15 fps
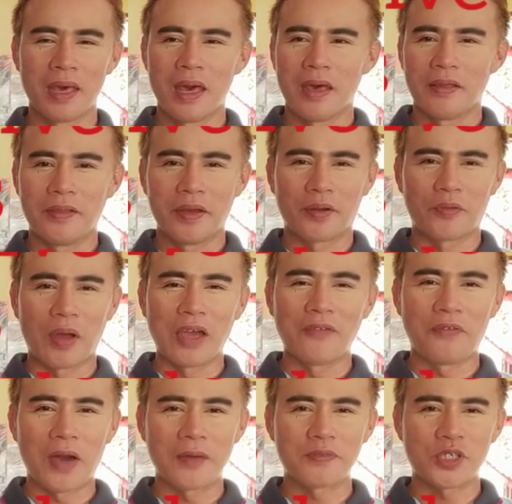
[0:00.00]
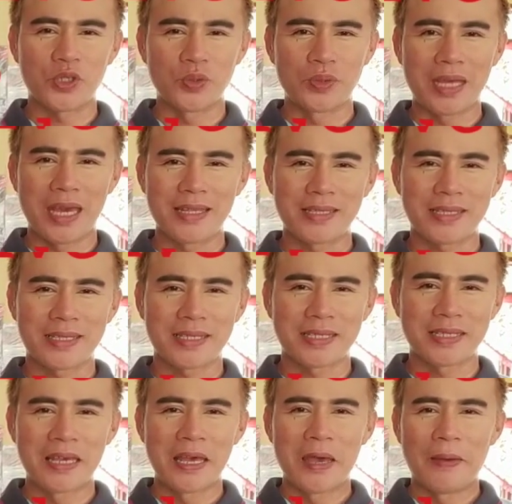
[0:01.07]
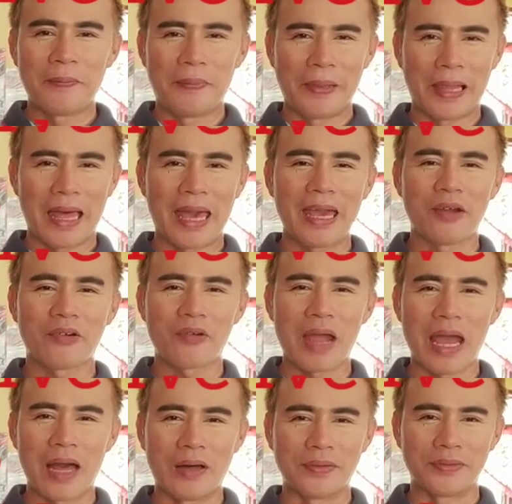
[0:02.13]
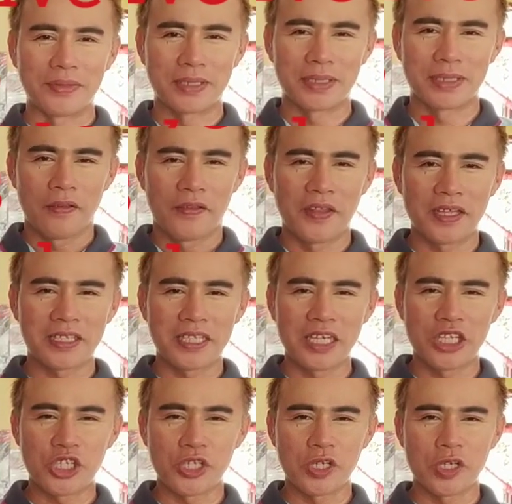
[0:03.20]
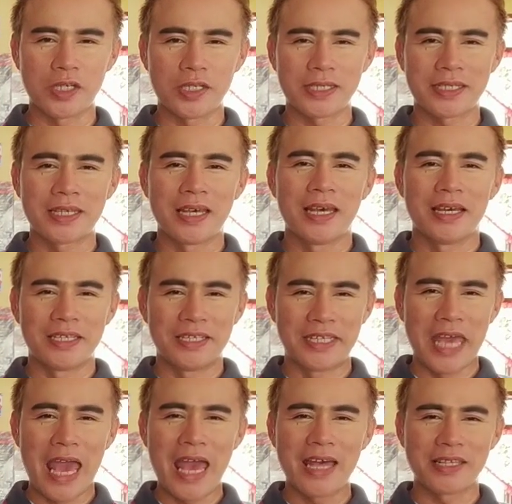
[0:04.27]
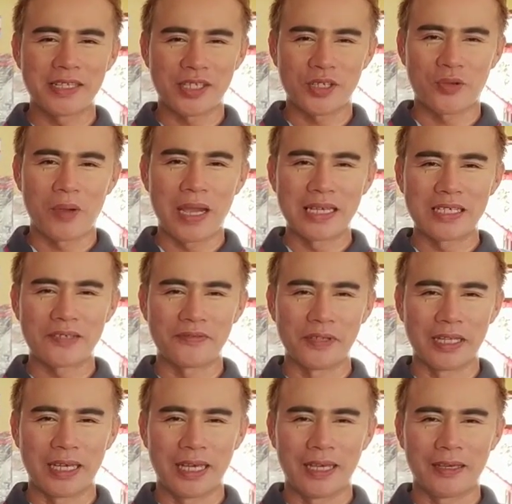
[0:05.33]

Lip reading: The grade 5 students play around. The teachers dance gracefully.